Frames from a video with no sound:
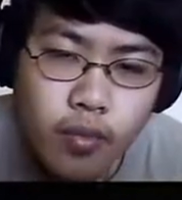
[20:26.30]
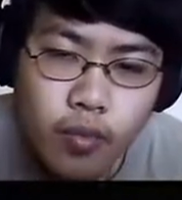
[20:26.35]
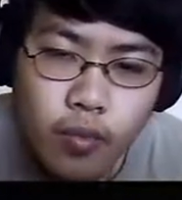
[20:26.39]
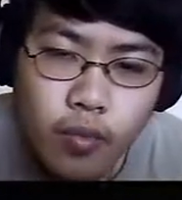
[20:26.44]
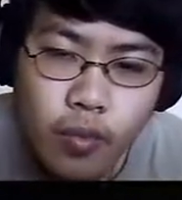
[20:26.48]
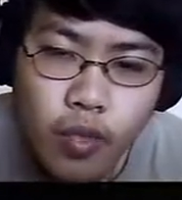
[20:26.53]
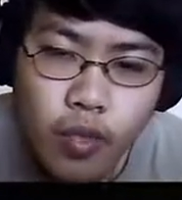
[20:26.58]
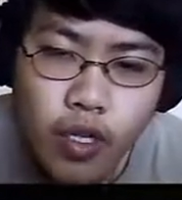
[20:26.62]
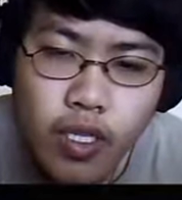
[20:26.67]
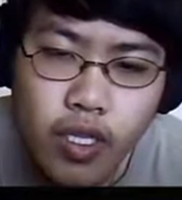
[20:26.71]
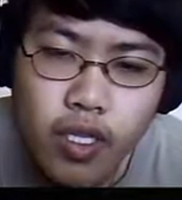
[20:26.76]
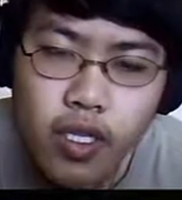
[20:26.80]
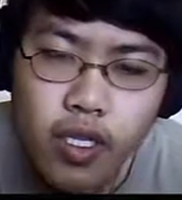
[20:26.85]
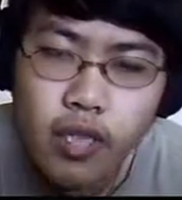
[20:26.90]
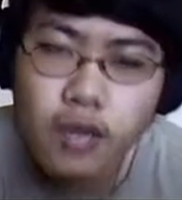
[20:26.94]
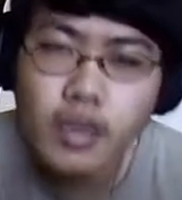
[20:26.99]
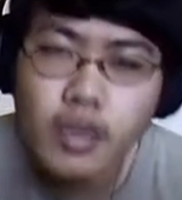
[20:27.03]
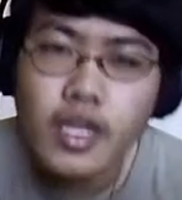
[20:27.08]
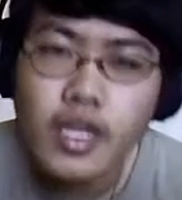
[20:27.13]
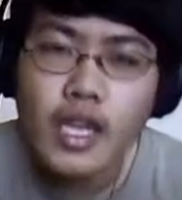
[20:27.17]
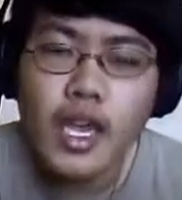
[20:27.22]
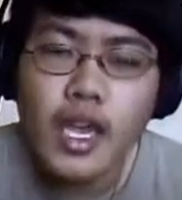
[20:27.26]
we'll end it here.
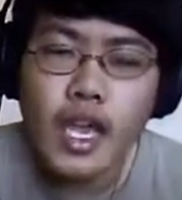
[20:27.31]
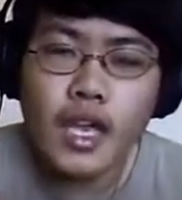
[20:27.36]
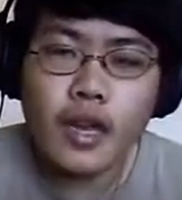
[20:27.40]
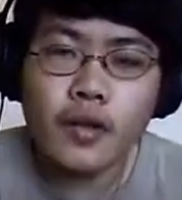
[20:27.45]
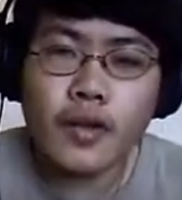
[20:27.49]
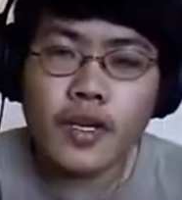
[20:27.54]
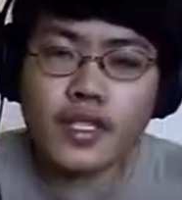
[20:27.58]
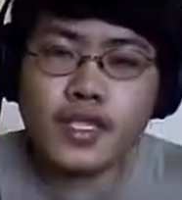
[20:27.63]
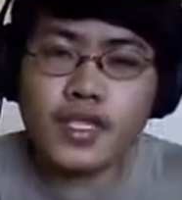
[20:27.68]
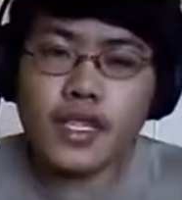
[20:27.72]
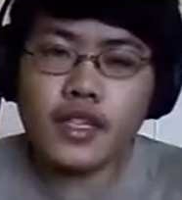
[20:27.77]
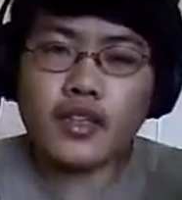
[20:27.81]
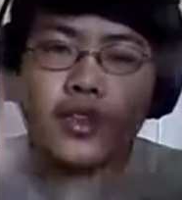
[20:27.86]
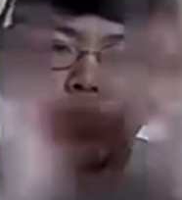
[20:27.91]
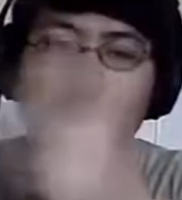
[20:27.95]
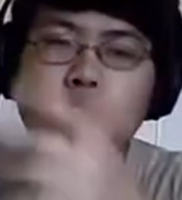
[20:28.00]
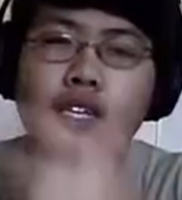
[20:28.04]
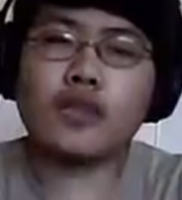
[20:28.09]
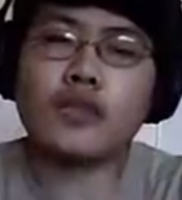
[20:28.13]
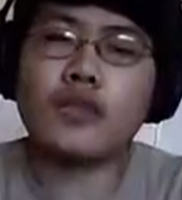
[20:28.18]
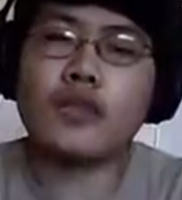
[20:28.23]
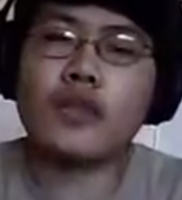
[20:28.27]
Anyways, thank you
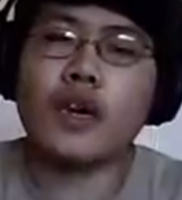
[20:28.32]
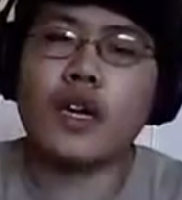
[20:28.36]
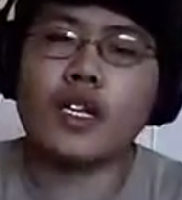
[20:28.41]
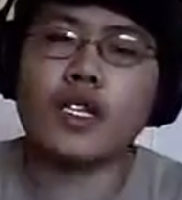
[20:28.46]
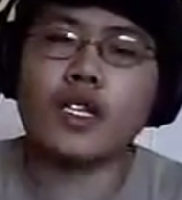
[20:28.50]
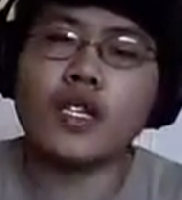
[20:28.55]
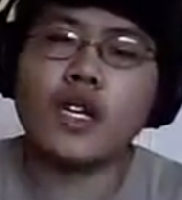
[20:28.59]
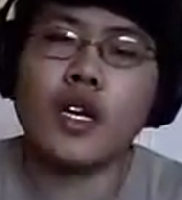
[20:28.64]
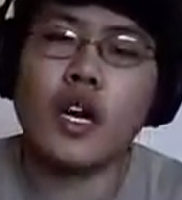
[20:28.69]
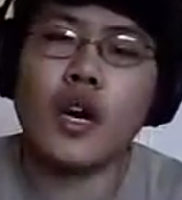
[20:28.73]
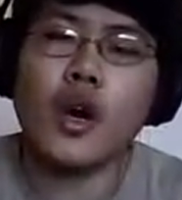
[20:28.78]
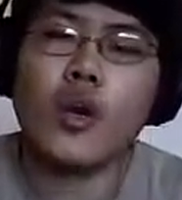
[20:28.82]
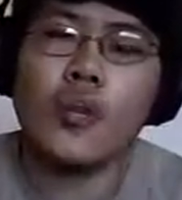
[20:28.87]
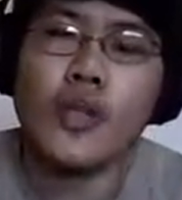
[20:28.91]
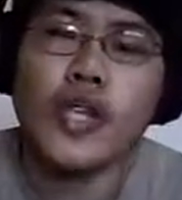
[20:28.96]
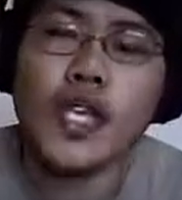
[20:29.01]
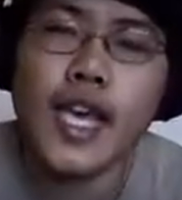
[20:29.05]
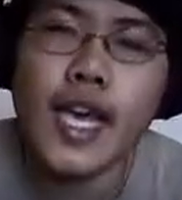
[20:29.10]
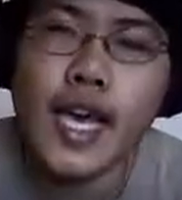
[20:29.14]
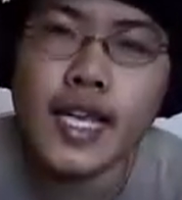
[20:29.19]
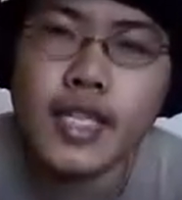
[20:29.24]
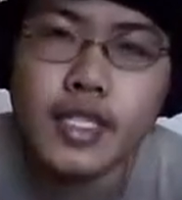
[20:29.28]
guys for watching. I hope you
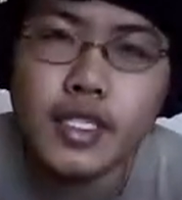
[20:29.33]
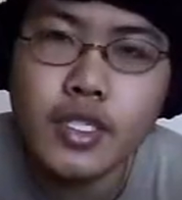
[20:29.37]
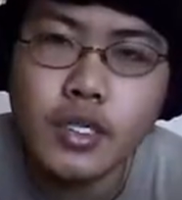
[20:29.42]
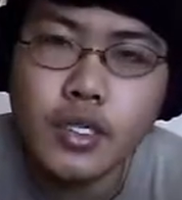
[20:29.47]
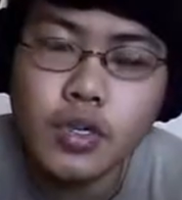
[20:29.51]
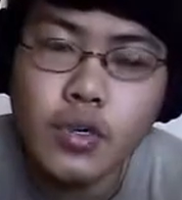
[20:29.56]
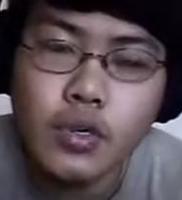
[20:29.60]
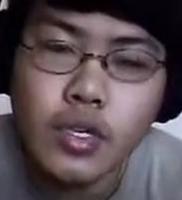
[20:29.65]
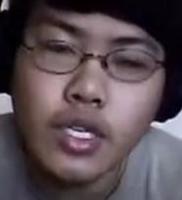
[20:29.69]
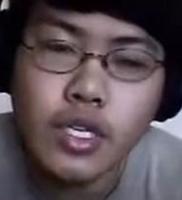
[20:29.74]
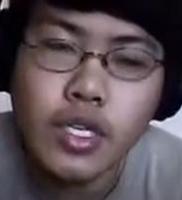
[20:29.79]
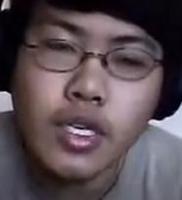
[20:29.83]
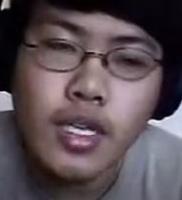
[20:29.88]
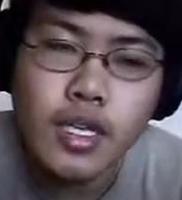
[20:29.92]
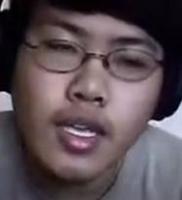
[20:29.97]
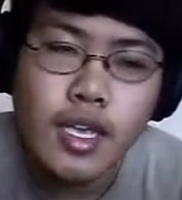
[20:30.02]
guys enjoyed.